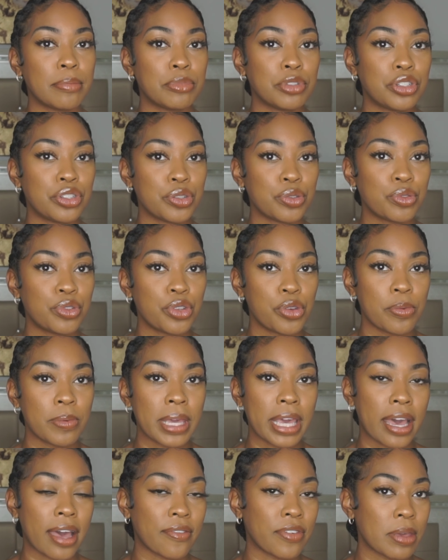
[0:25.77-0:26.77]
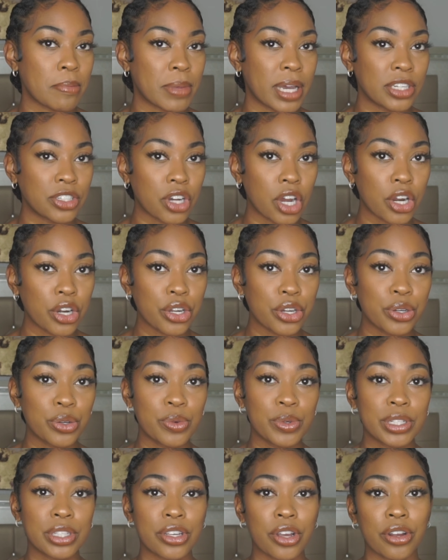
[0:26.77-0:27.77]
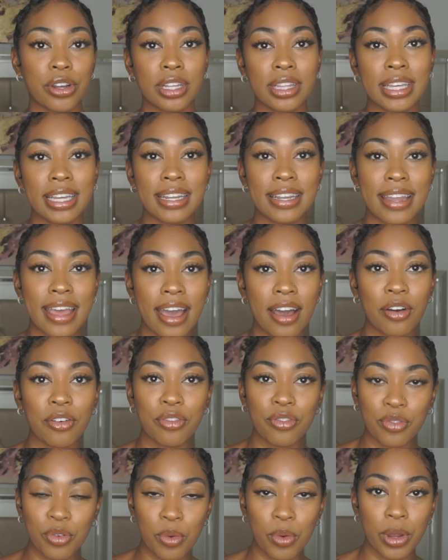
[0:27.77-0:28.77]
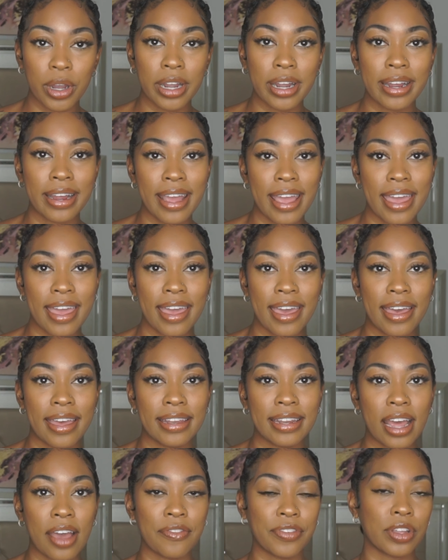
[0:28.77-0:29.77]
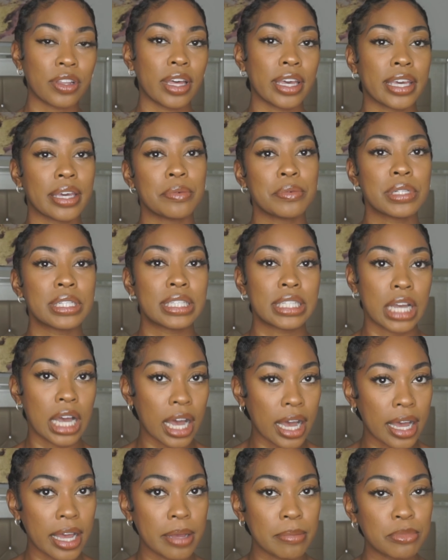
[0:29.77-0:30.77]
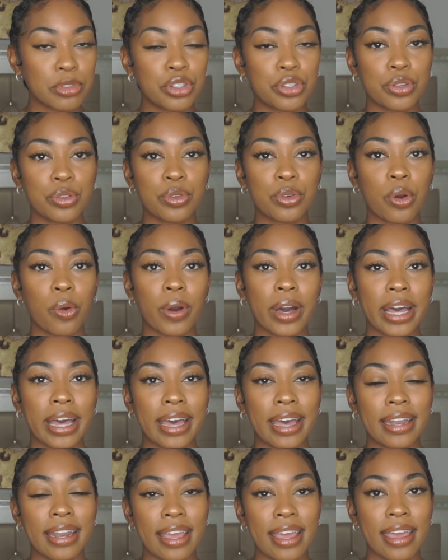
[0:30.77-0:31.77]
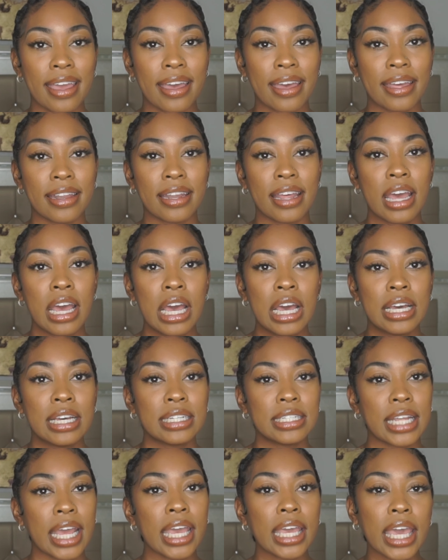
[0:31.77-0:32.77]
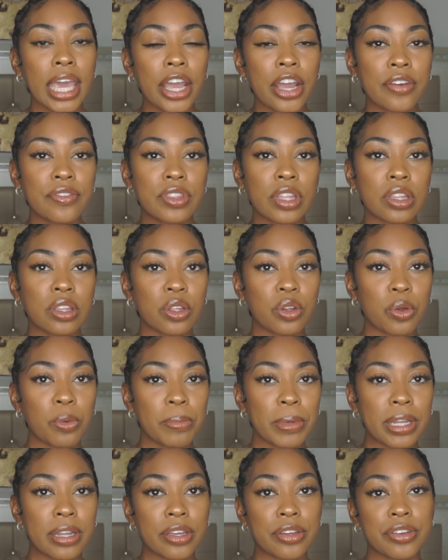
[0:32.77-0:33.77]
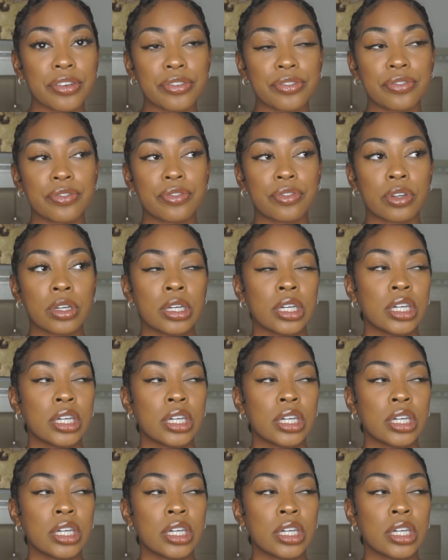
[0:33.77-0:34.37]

due to me having my daughter, who is currently now 4, and I felt like it was time to go ahead and take care of the little bit of,